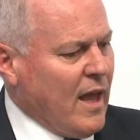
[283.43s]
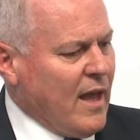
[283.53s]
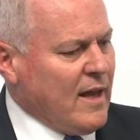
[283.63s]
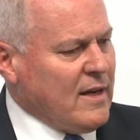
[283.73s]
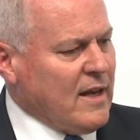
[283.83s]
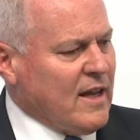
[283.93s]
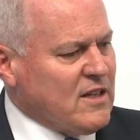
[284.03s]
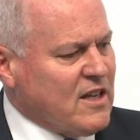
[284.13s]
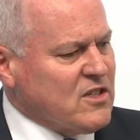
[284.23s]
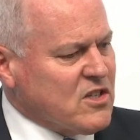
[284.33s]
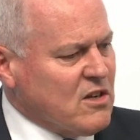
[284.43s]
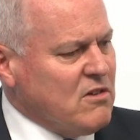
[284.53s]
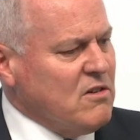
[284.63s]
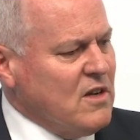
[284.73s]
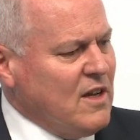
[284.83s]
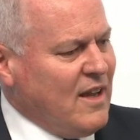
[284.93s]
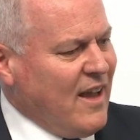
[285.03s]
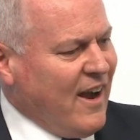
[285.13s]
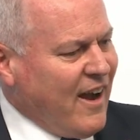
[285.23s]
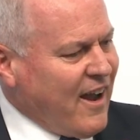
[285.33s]
And so
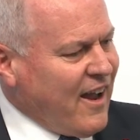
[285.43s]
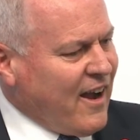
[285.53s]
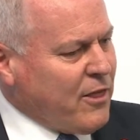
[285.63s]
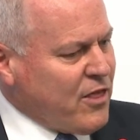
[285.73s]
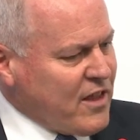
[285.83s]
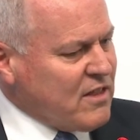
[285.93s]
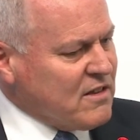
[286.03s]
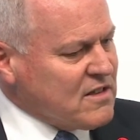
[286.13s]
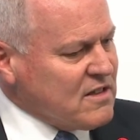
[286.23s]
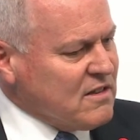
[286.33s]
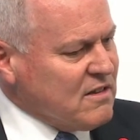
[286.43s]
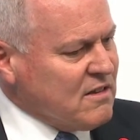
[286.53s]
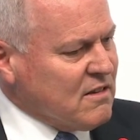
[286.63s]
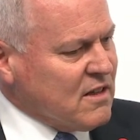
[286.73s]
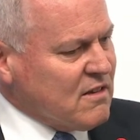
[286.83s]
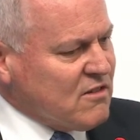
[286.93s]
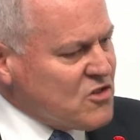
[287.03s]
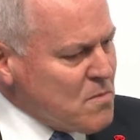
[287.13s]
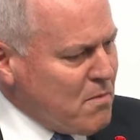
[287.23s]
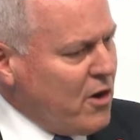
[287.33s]
I think that
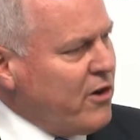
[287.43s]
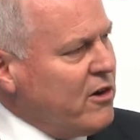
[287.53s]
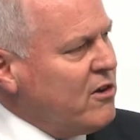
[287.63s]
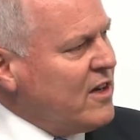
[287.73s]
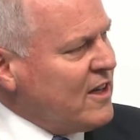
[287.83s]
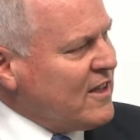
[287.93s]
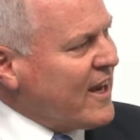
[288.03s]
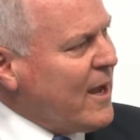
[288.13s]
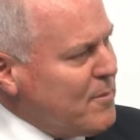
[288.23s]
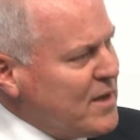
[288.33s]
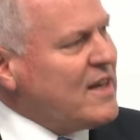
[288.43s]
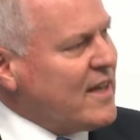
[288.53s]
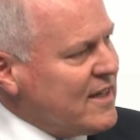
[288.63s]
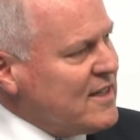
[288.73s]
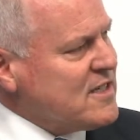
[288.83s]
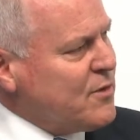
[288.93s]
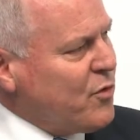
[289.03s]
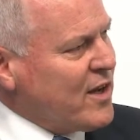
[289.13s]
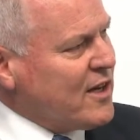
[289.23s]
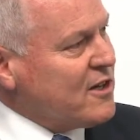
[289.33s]
tomorrow and in the coming days,
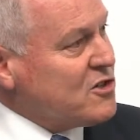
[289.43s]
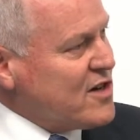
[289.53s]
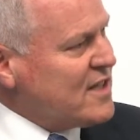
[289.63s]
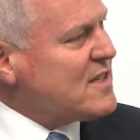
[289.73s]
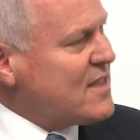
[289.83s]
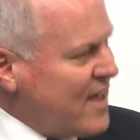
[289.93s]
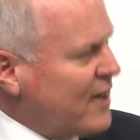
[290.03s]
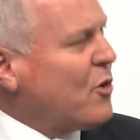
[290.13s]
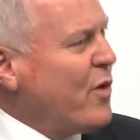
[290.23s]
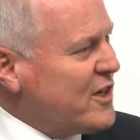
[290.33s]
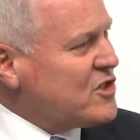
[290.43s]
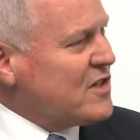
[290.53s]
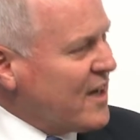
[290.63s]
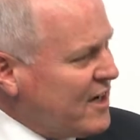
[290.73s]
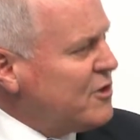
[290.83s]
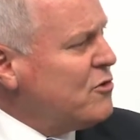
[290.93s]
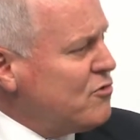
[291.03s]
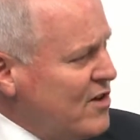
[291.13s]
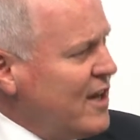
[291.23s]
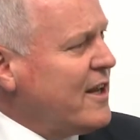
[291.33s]
if we can address that question, how do you
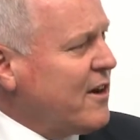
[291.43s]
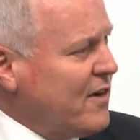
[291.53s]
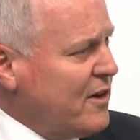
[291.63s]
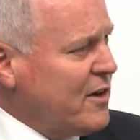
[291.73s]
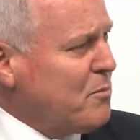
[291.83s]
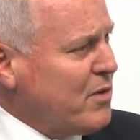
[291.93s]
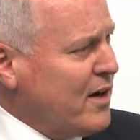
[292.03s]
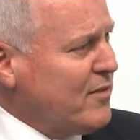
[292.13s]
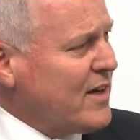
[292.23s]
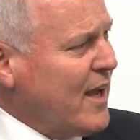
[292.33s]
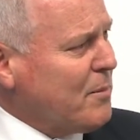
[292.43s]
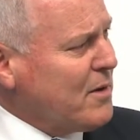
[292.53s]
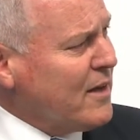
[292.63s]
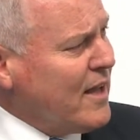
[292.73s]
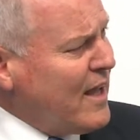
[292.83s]
really crowd in private capital?